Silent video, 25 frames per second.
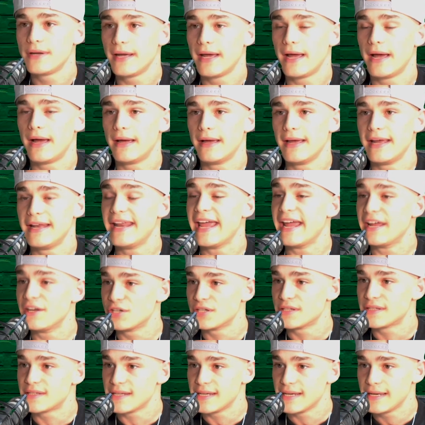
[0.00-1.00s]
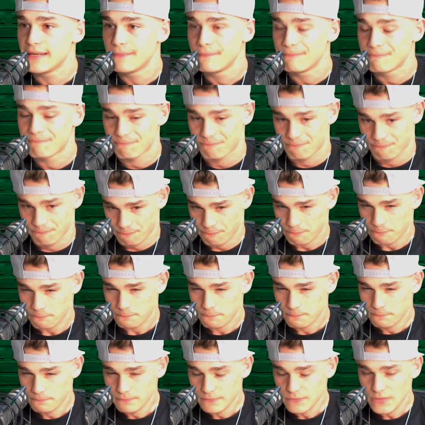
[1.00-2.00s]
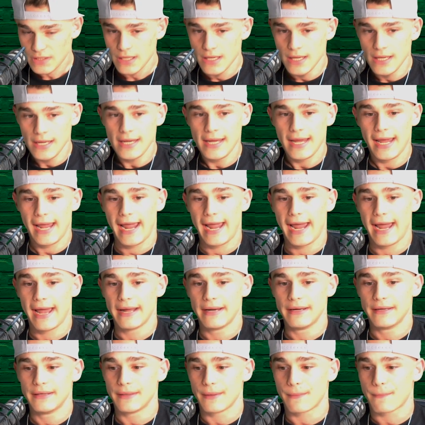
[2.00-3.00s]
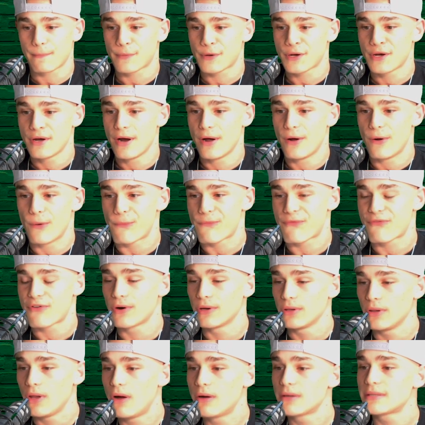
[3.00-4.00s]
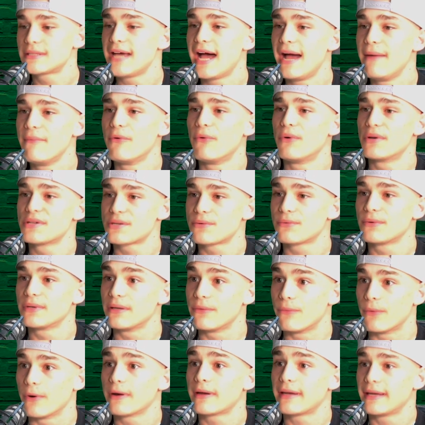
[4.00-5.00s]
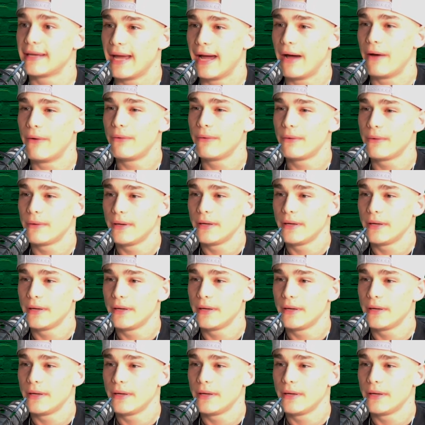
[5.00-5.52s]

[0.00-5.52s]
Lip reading: an agency, and for a long time it wasn't really working out.